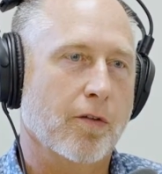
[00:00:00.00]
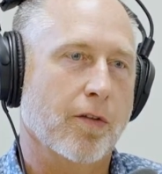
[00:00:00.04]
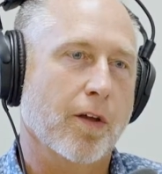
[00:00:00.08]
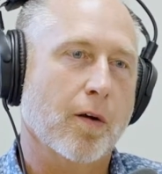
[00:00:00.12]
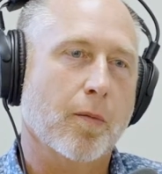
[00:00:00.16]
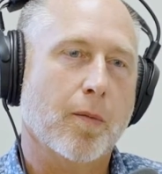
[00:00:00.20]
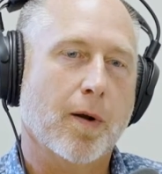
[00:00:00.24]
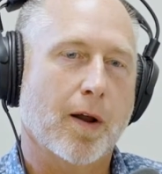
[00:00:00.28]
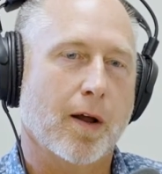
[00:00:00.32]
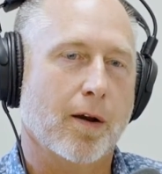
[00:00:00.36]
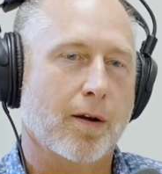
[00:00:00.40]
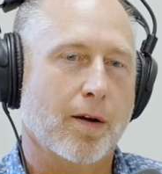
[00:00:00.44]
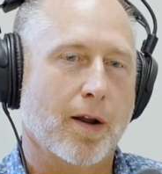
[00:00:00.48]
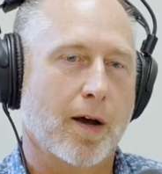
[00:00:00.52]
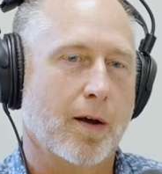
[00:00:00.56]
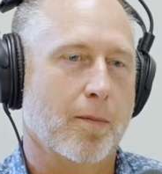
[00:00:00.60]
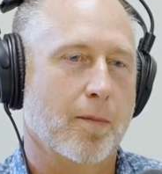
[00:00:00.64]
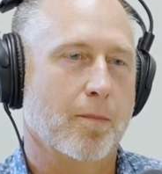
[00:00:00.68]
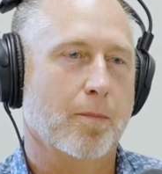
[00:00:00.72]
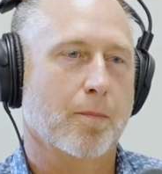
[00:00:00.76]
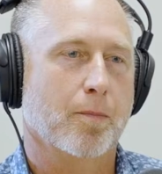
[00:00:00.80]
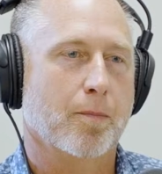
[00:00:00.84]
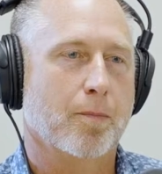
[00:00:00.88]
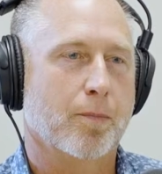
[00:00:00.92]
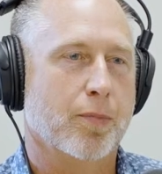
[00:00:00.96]
They're not
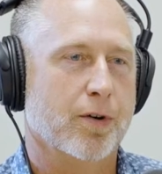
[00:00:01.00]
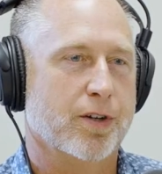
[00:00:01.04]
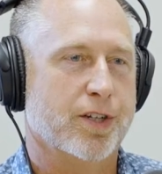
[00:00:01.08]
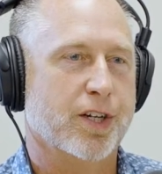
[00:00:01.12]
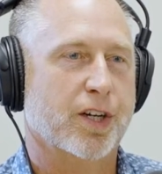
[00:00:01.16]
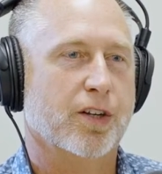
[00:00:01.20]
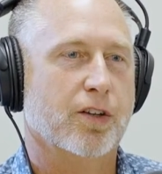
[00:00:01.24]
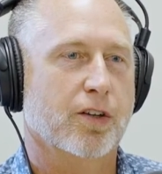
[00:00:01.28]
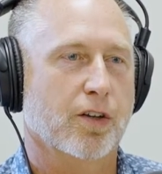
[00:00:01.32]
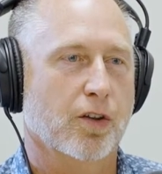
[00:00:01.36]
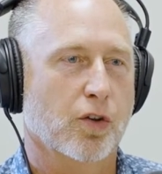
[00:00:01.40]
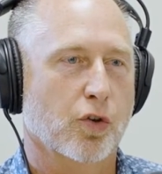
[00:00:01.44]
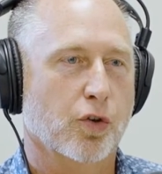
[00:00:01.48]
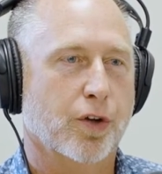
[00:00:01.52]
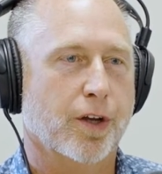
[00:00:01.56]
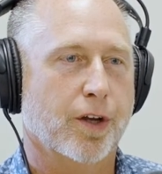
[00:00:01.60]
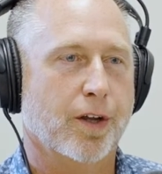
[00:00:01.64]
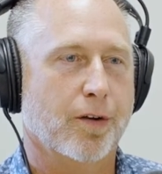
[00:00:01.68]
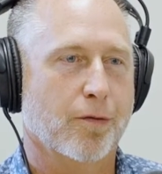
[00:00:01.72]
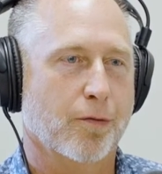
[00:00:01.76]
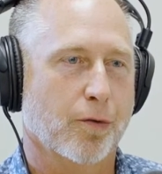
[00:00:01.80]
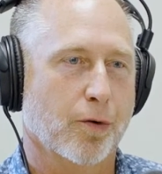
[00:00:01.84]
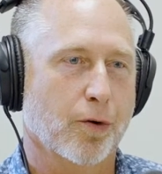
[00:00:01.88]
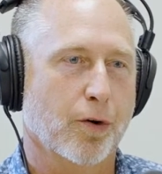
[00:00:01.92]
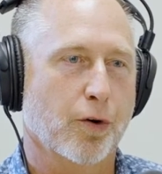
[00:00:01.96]
particularly
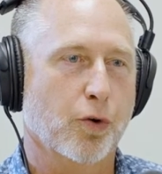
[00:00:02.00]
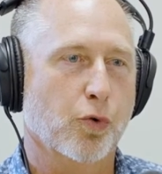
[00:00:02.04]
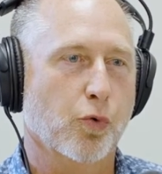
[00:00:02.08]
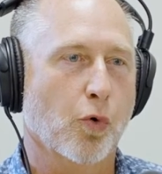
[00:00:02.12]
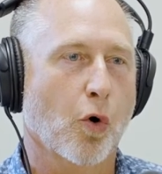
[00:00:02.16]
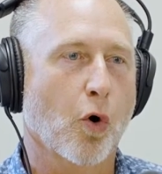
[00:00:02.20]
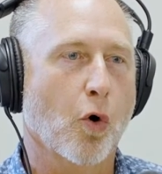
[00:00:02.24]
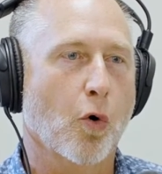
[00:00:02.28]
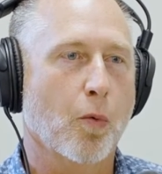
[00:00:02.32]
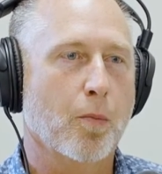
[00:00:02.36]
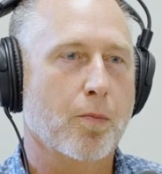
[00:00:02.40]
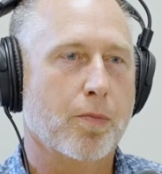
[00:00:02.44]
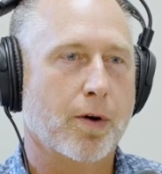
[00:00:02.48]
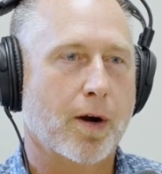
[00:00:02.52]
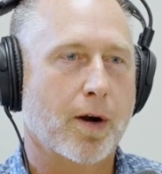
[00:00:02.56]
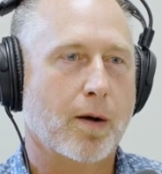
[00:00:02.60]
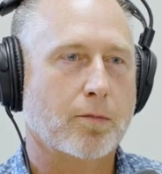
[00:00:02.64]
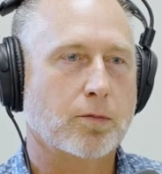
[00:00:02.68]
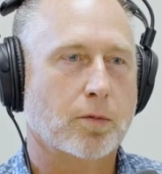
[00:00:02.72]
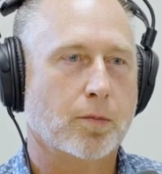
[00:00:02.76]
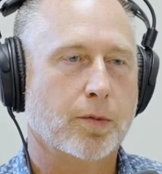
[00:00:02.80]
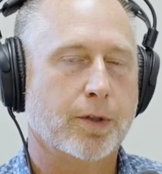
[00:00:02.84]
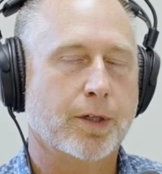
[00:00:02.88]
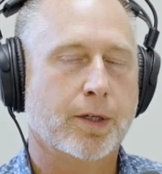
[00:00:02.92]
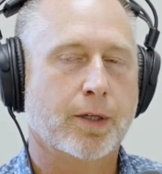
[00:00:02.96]
looking for a new home
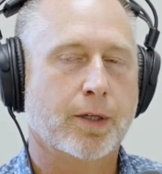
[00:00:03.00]
probably.